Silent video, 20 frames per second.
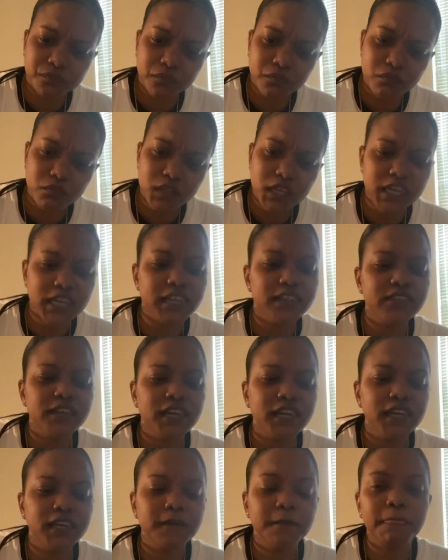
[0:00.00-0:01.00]
And
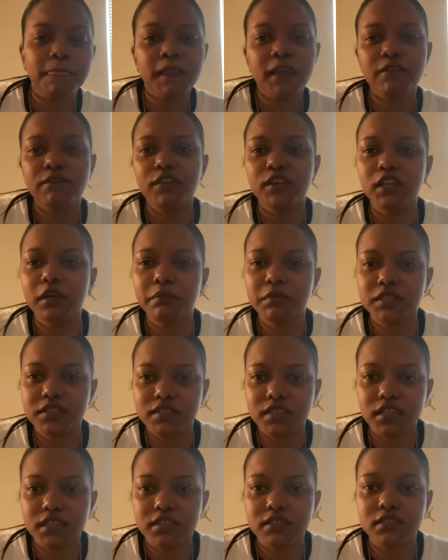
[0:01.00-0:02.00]
then for number
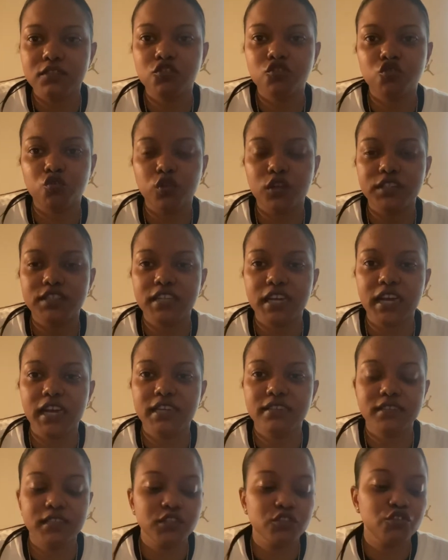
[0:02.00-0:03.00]
6, sort of ties
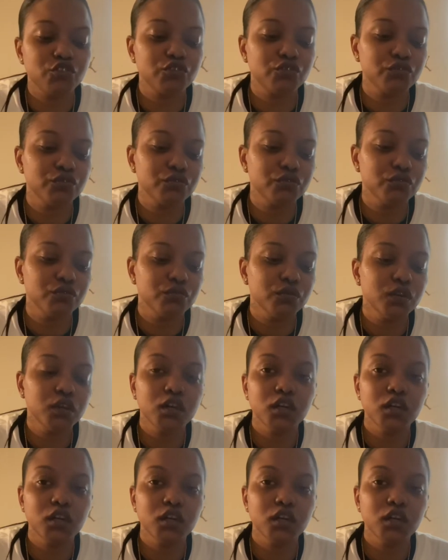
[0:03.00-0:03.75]
into